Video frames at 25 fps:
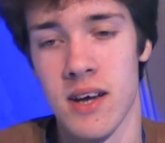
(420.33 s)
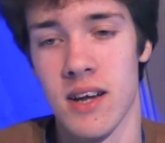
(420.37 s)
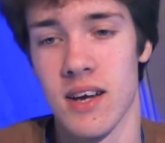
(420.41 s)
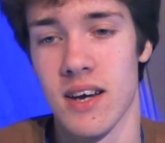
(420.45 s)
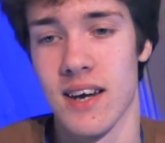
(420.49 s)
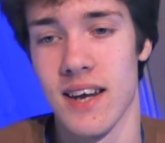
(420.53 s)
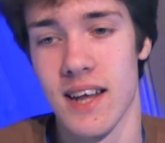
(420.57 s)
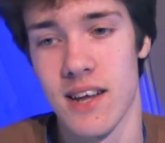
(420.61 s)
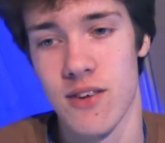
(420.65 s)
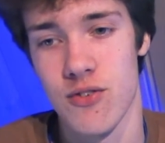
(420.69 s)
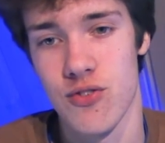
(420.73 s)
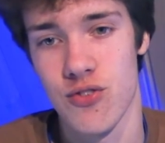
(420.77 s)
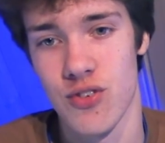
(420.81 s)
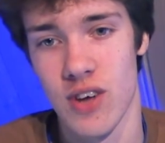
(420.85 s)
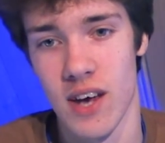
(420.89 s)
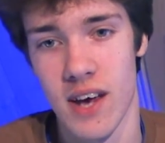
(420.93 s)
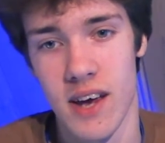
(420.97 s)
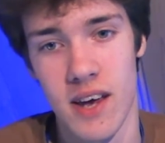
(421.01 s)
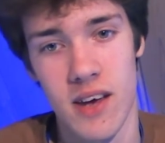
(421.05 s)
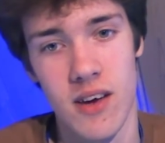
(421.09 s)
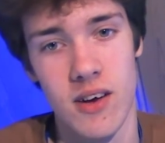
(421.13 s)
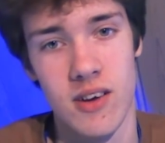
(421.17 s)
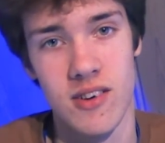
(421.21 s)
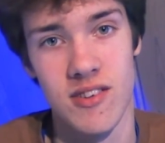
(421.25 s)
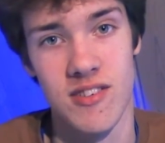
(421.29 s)
let's
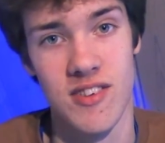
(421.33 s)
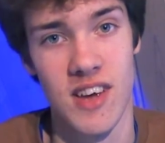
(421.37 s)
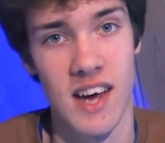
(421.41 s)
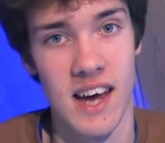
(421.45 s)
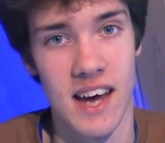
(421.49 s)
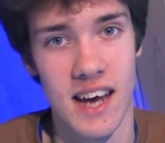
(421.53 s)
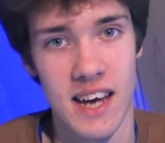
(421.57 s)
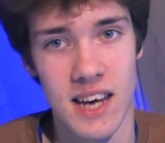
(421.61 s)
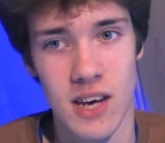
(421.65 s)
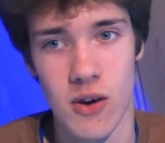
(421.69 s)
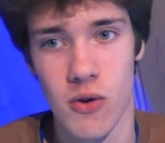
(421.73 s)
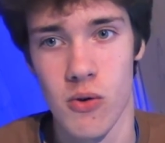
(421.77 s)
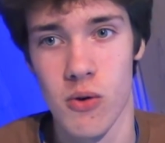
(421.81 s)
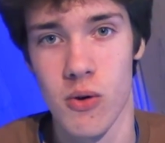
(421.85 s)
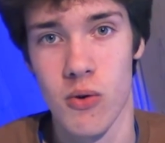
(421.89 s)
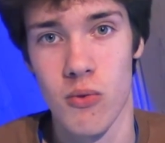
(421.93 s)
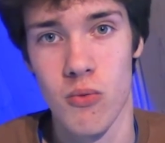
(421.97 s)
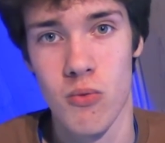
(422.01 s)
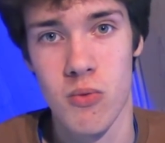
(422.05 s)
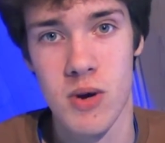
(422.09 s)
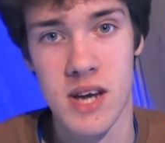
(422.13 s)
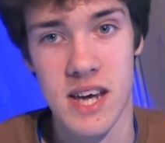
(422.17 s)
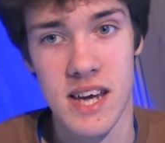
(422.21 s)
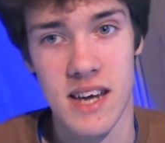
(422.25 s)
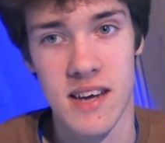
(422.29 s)
say, a day or a
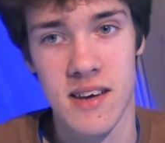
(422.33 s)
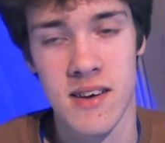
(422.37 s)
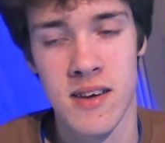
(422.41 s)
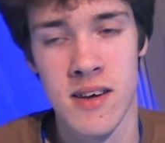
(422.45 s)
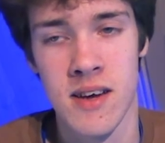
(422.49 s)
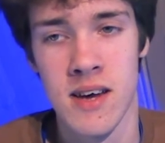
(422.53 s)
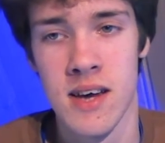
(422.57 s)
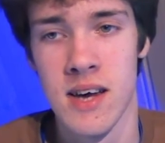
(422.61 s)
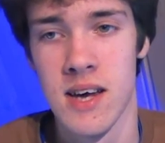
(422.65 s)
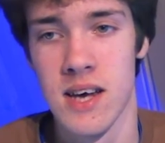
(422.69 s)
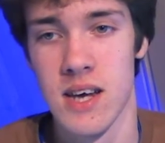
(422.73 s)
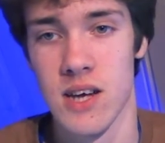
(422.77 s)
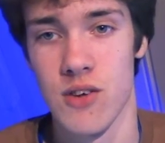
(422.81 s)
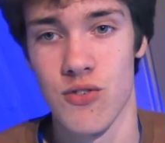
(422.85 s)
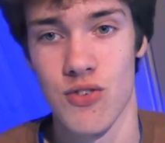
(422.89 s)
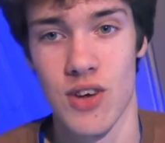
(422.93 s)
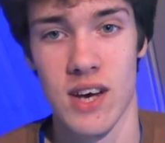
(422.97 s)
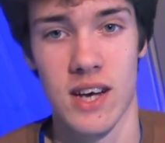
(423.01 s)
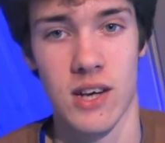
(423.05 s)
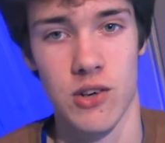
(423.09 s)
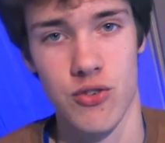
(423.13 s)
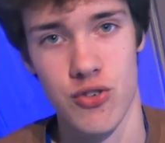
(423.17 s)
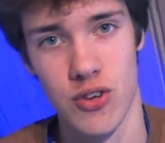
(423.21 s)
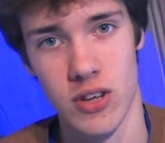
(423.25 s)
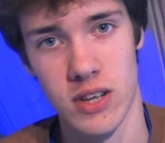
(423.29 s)
week is
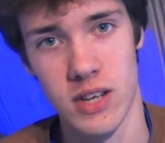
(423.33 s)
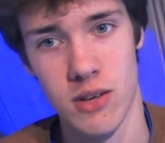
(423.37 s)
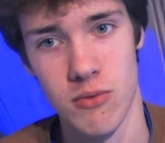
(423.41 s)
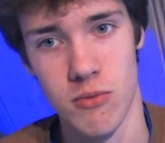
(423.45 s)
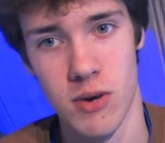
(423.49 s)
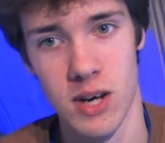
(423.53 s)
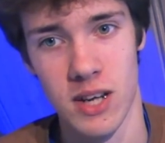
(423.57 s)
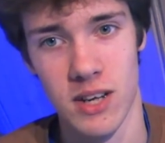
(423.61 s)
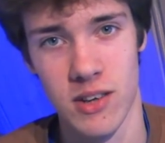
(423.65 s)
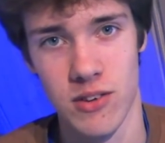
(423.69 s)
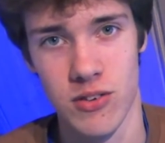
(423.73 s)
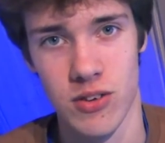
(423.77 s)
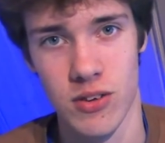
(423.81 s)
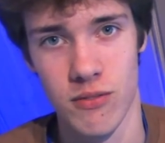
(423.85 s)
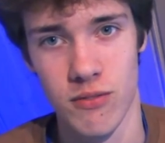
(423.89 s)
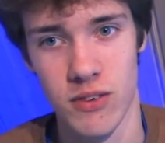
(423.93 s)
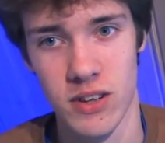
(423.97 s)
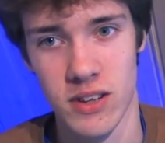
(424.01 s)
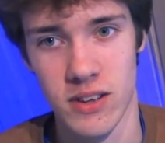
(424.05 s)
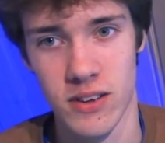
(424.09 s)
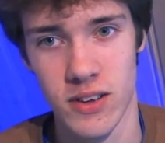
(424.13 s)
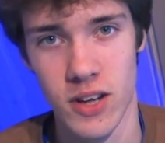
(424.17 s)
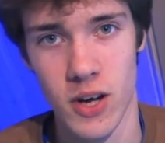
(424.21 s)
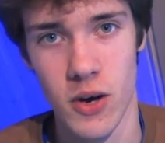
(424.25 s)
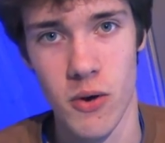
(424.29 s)
actually
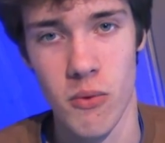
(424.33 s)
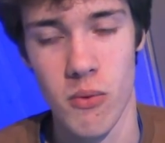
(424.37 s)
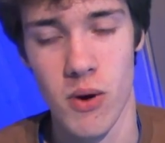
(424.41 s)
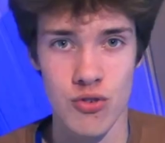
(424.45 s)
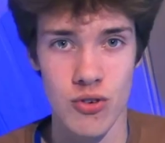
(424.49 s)
relatively low.